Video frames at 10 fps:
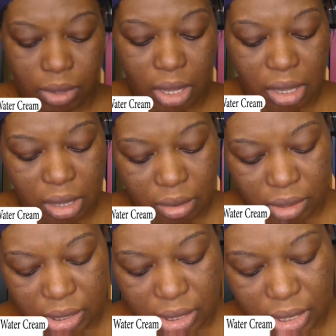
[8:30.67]

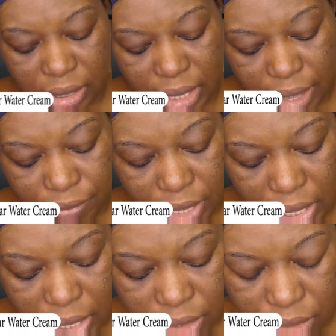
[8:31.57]
It does have a
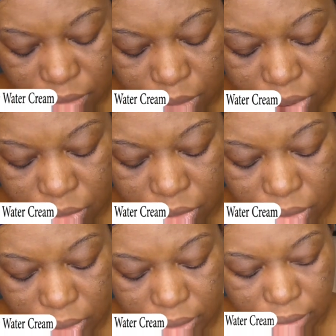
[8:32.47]
hint of blue
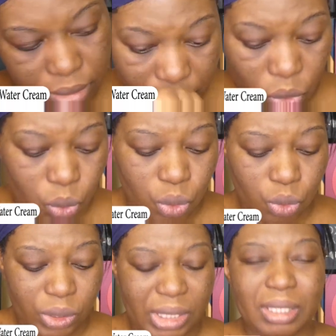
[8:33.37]
to it.
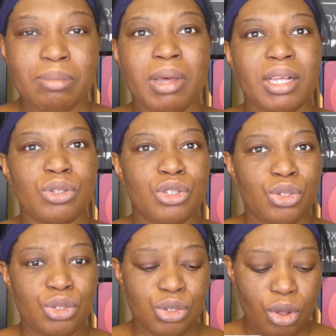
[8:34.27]
Ooh, it smells
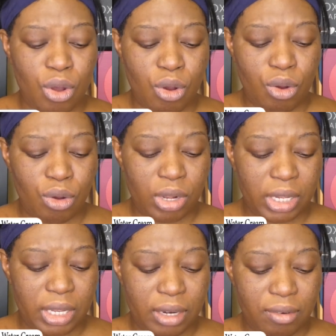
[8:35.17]
so
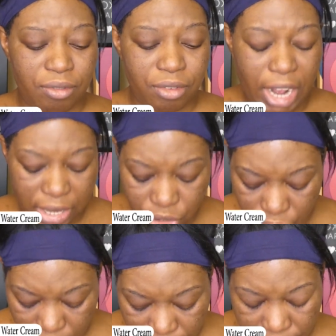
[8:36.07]
clean and
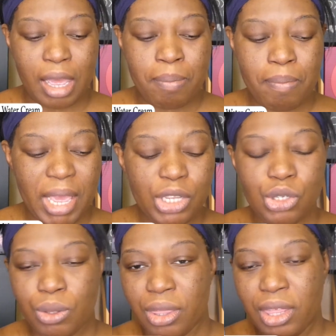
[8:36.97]
fresh. It makes
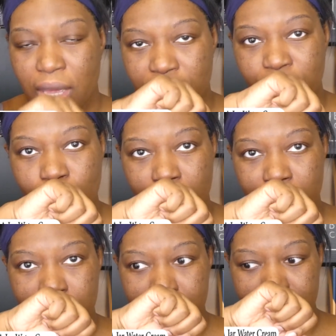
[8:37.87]
you think of
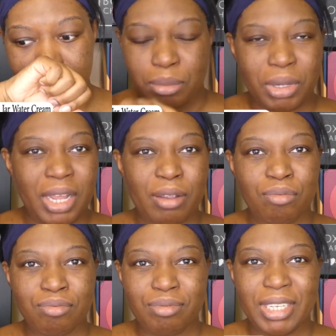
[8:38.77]
water, but like
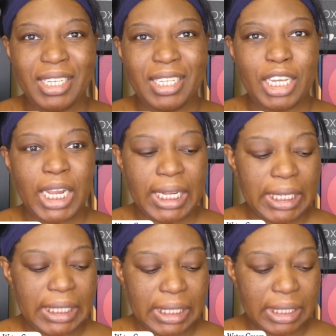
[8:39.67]
really
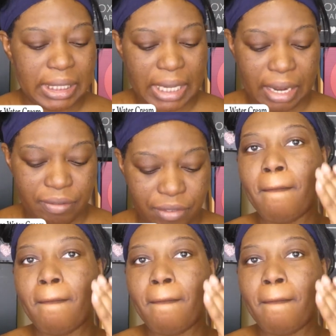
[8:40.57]
clean scent.